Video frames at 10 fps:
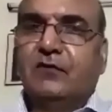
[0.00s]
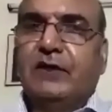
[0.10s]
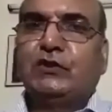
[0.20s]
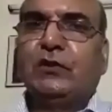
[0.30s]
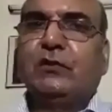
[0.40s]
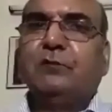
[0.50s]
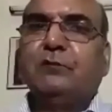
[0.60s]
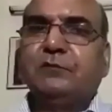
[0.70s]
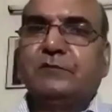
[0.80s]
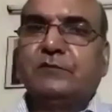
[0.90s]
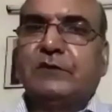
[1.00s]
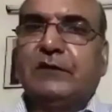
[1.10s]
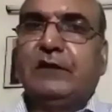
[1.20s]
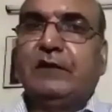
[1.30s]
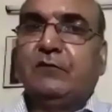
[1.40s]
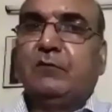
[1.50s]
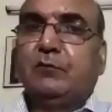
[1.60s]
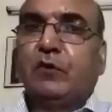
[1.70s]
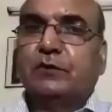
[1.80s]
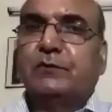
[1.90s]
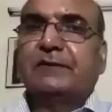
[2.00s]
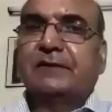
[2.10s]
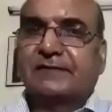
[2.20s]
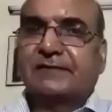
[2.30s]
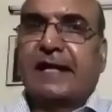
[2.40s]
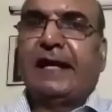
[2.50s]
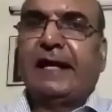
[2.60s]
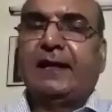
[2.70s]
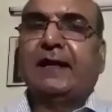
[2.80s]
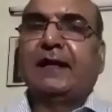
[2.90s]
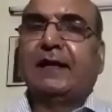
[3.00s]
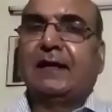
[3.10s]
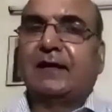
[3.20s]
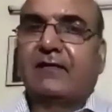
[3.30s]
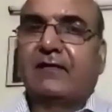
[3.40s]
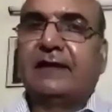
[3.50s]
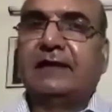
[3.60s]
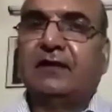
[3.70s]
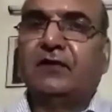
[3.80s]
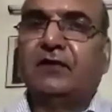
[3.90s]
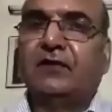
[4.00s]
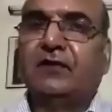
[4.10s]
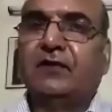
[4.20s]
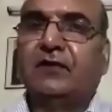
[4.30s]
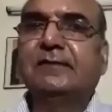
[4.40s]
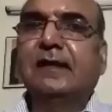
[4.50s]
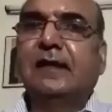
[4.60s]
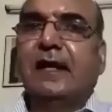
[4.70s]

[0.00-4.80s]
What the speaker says: Most of us are standing and rising to the occasion,